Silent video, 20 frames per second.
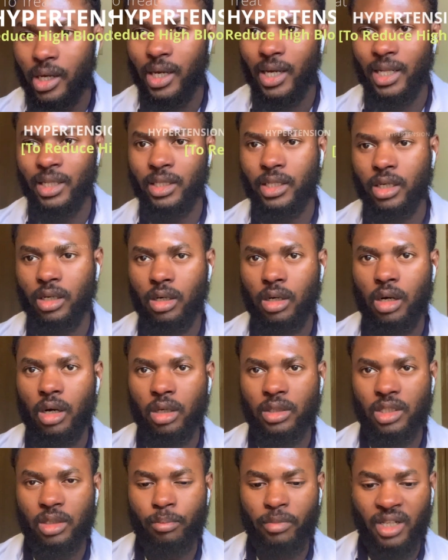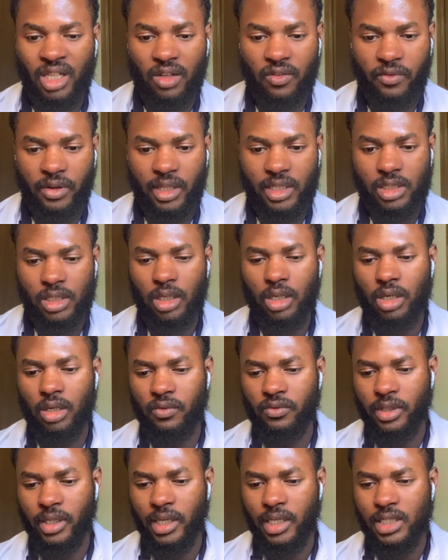And the other benefit
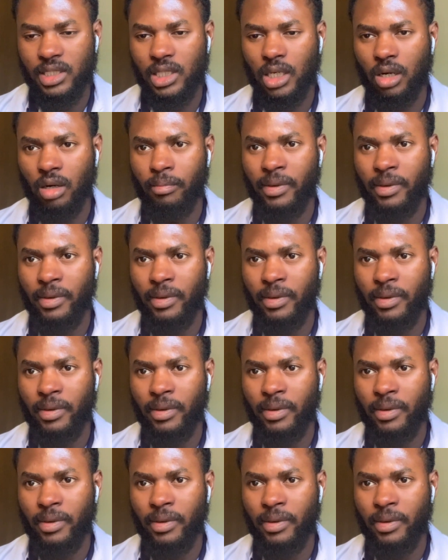of these